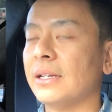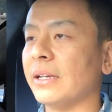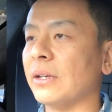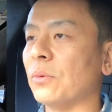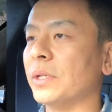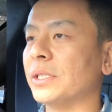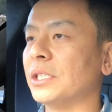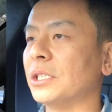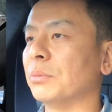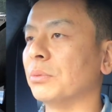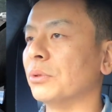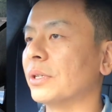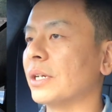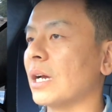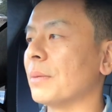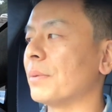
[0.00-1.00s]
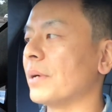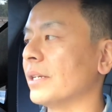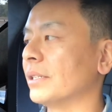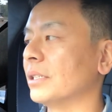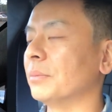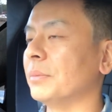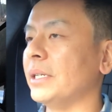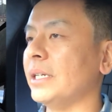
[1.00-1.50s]
and once this blue car
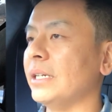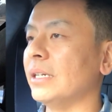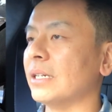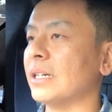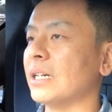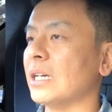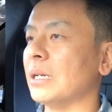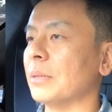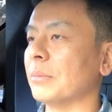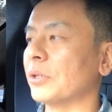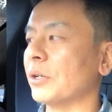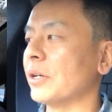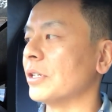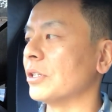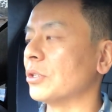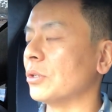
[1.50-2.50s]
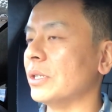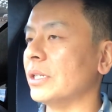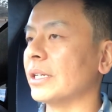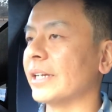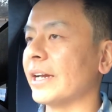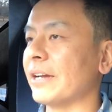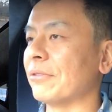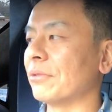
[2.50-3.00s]
passes me, I am going to
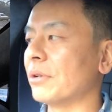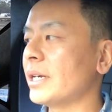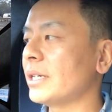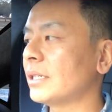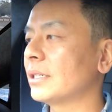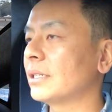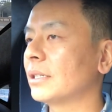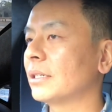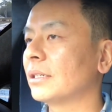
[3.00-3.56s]
indicate right.